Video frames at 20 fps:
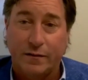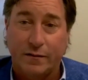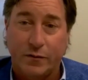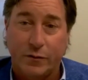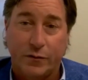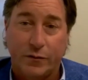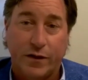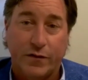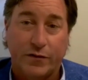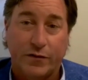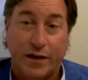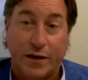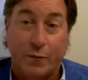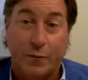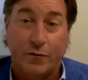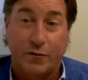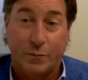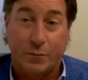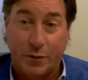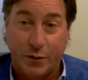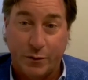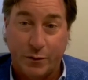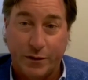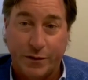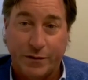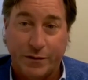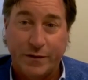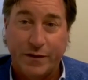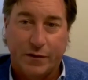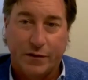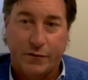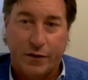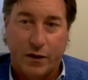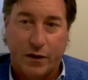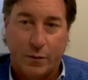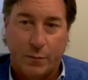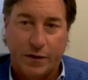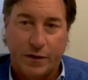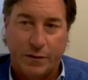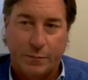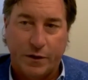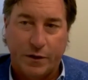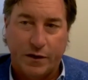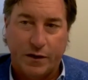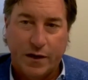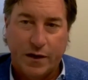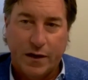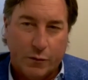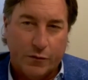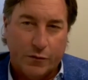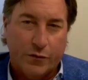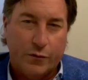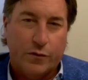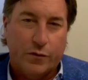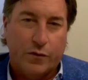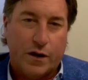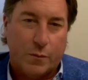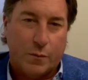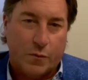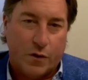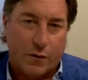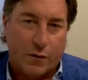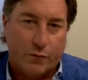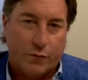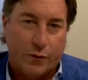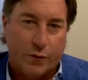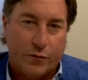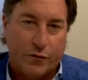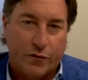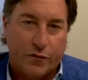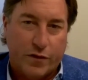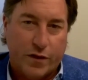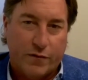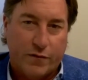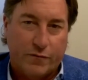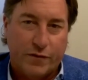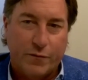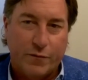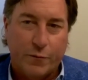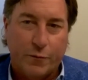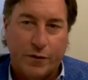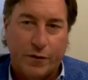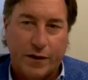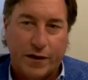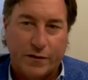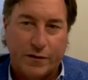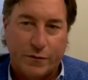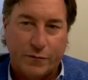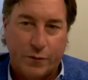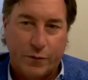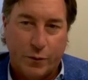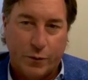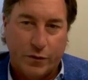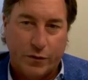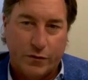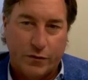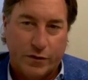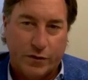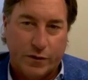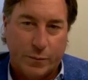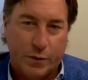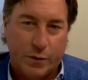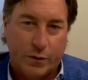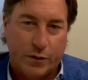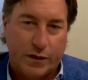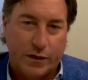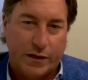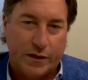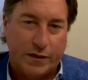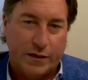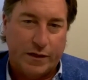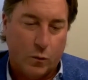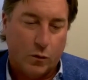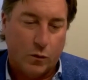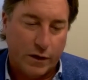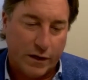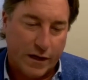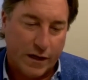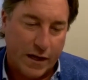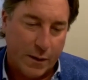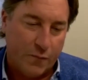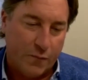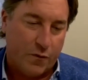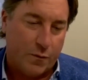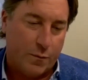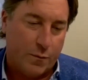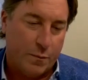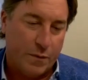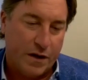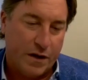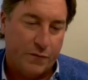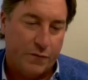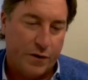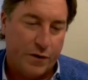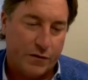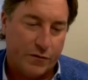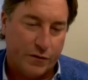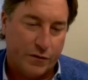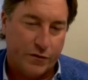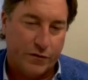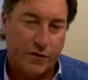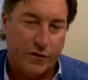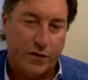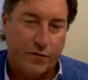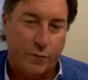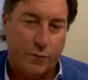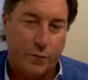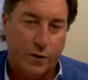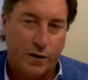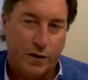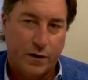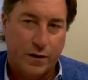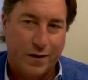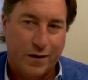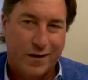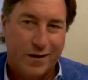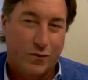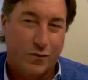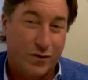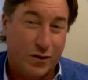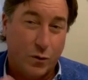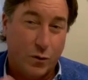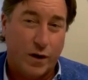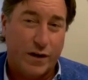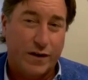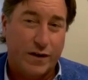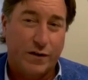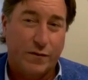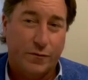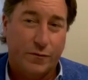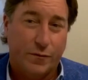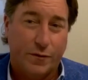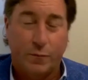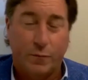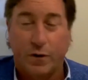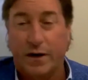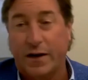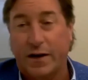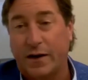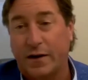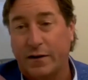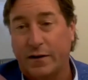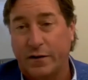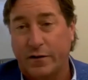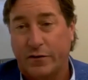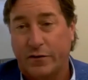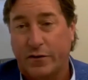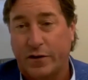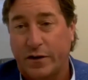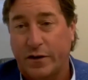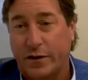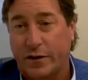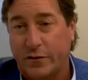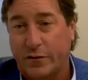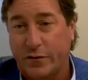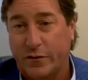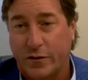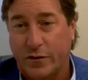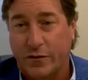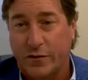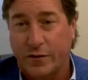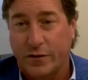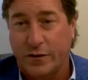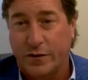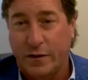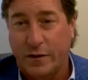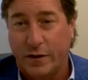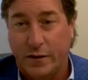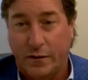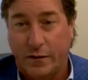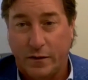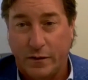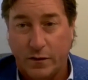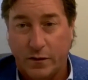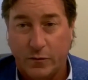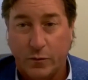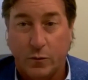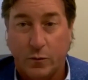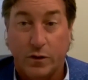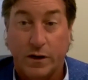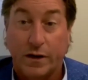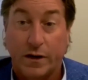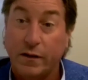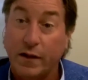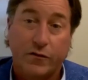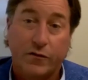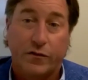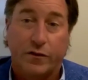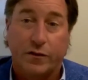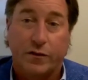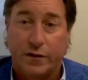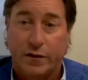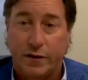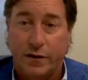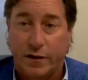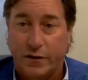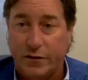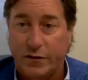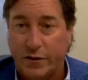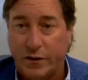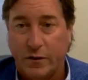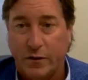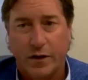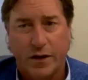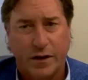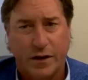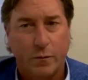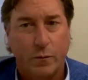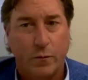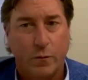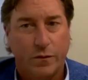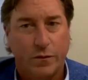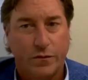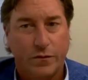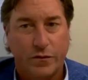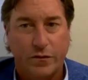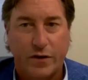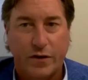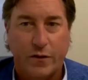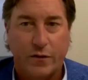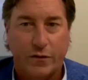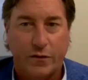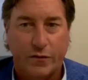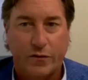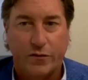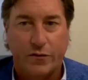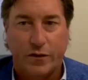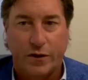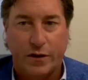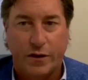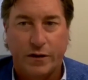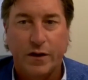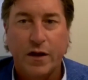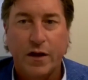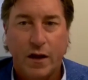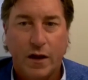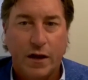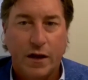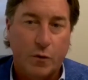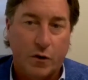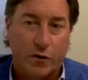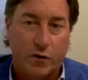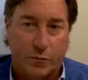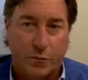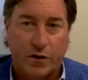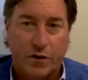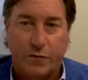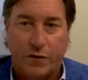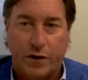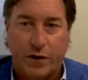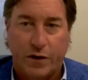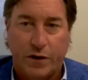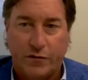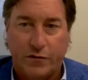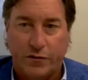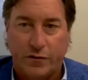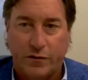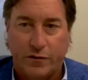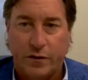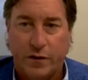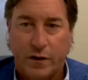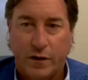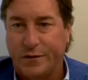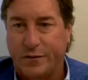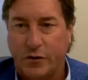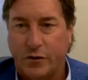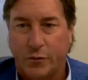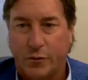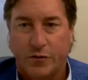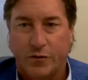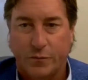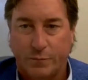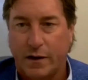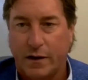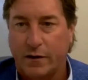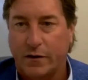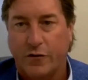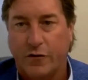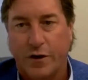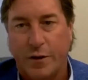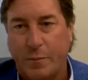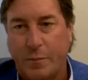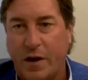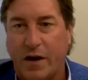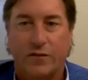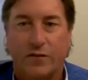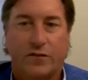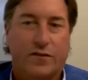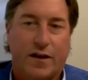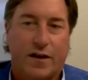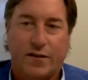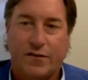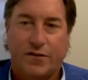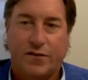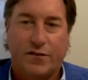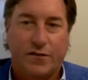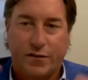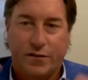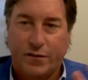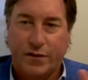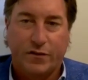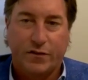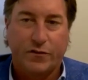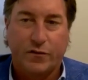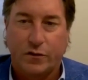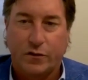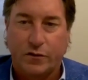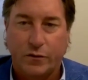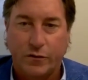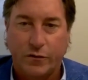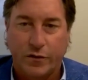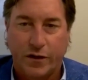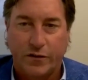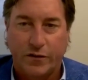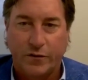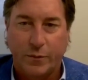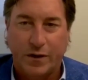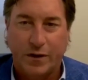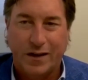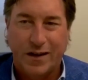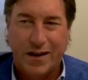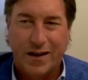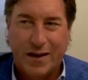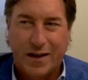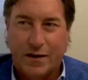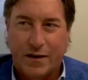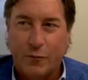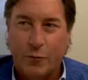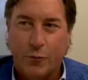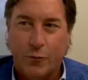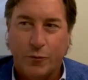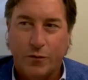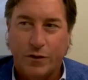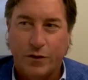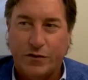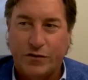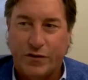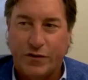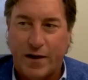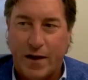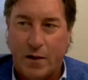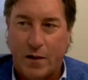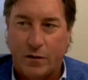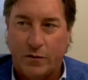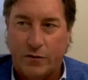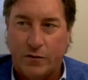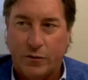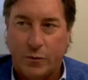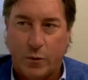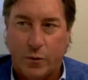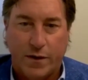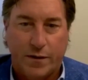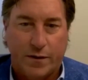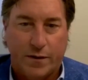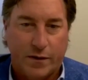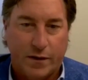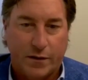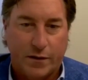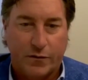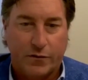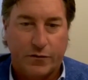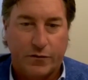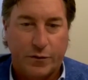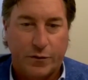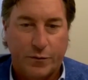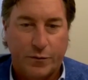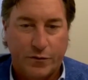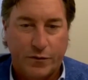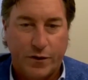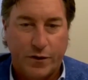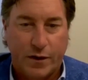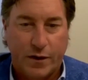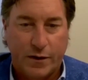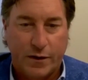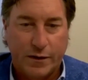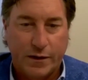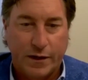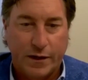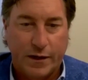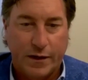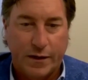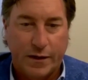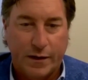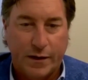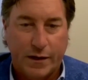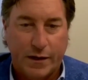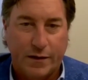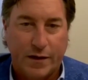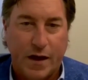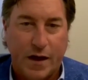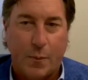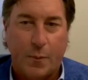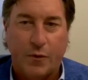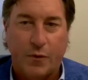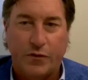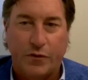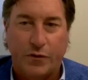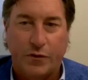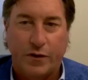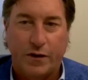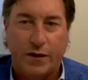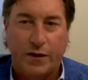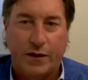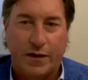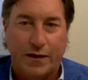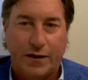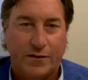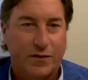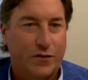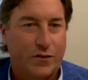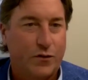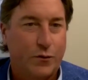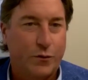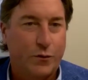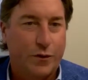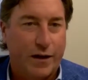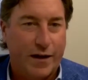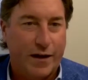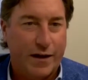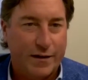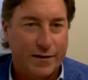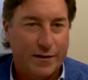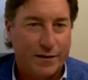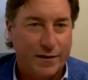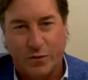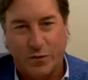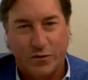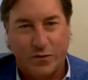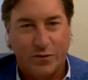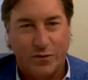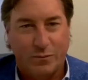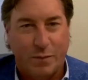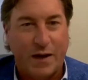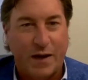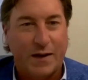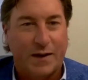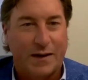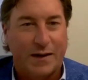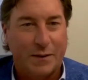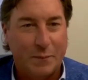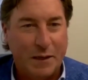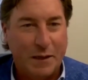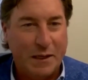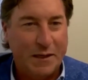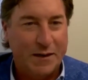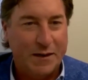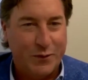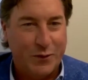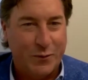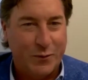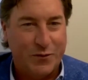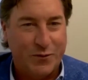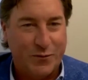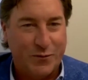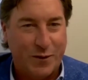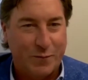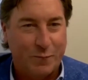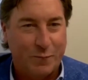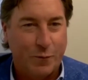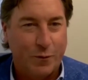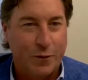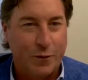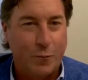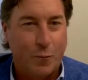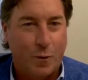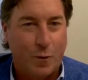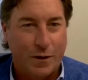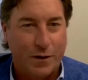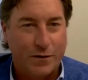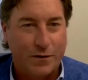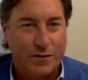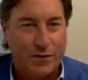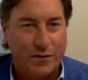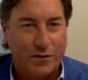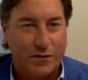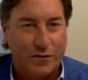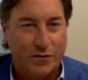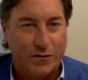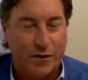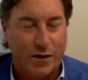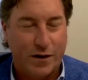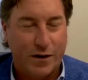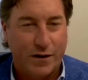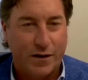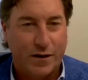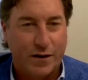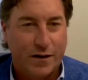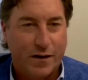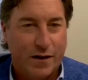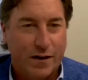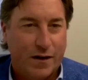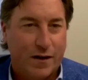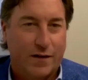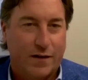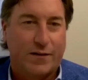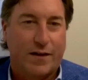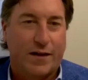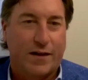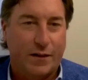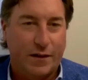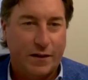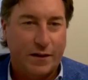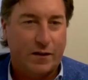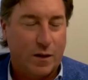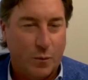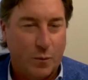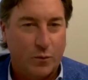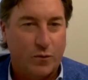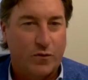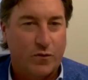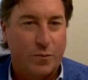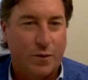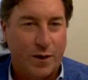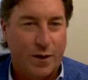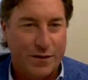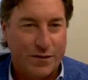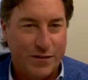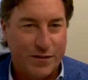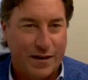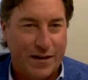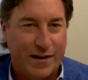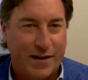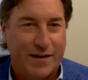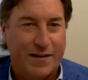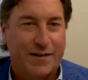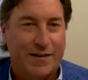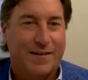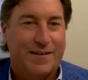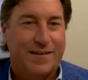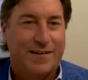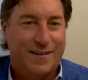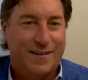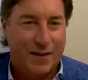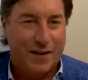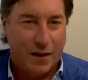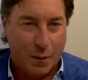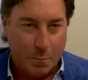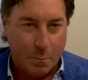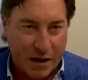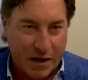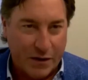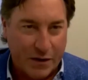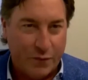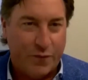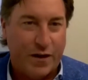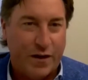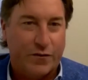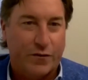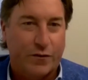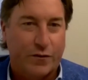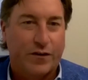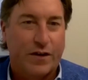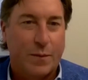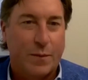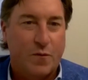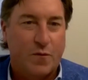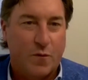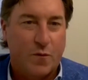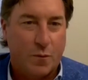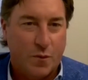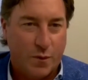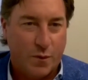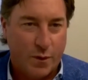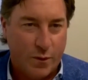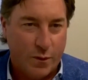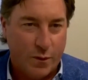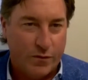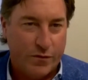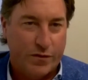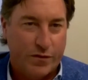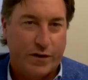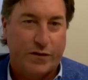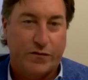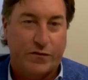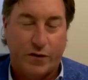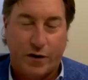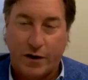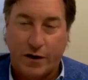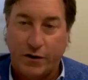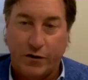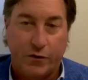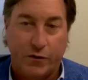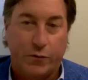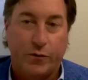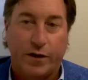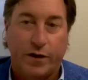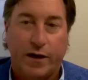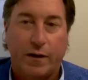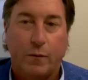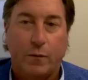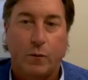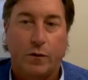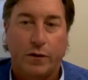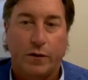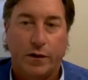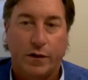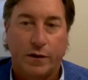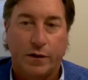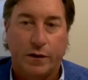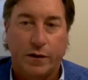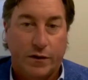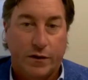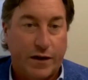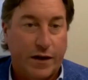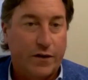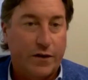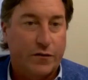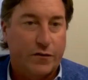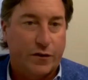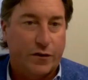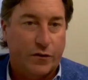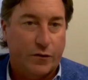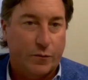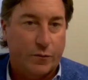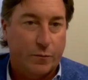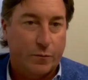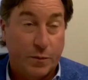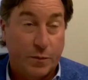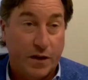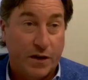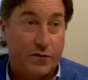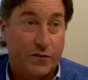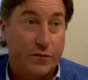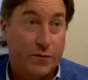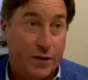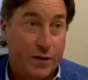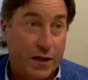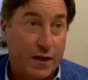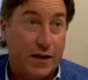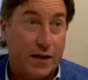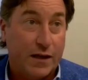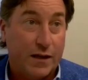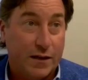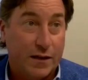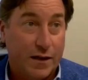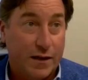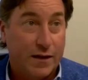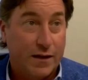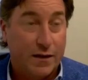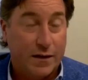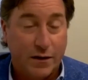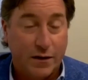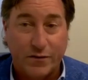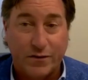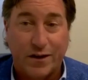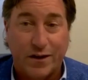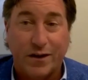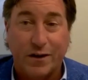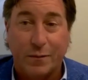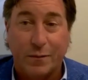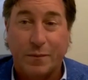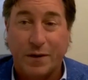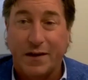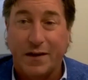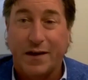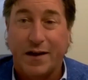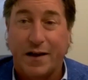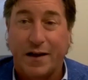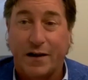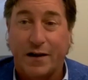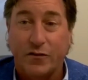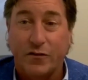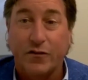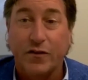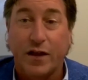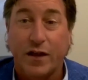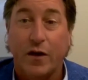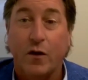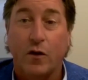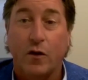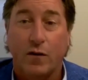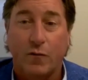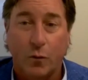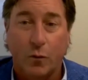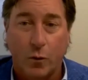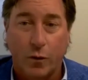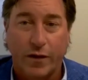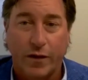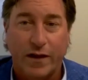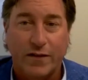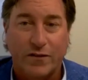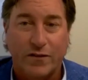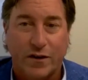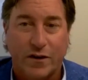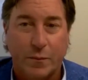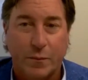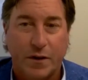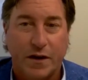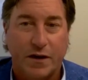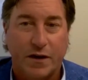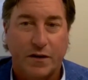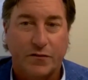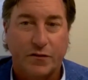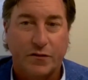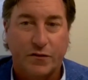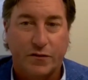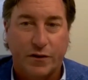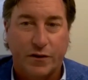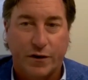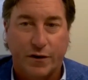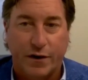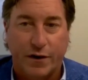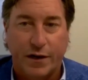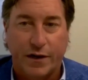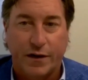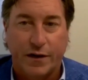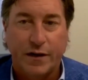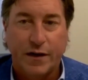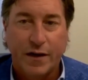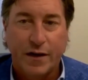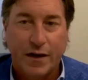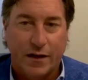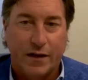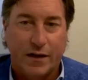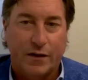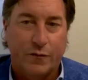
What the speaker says: 2008 was $1 billion in development, but we were doing a lot of brownfield stuff, never really got to focus on the building. And the world I came from in manufacturing and software was done quite different. When I got into design and construction in this world, I listened and I said, okay, well, this is how this is done. We brought some innovation in terms of how to create pod sizes and things along those lines, but never really challenged the way that the industry was done. And the opportunity to get to do that was beckoning me in terms of I really wanted to take a tightly coupled supply chain, a manufacturing type of approach, and try to do that within the data center space, thinking that it's going to be at a scale level where that's going to be necessary. And the